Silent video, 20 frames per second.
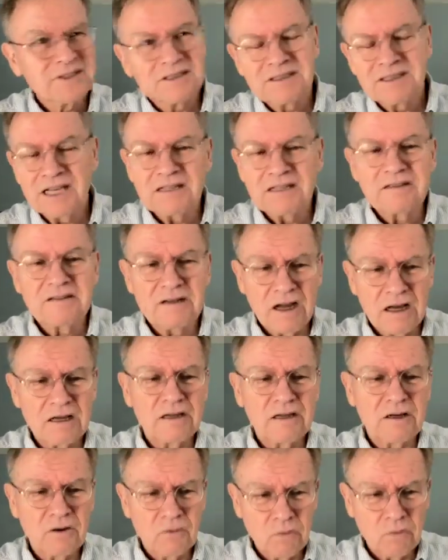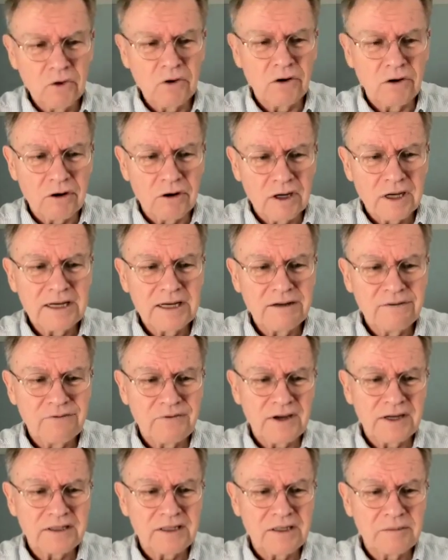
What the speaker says: that's not going to work. And in fact,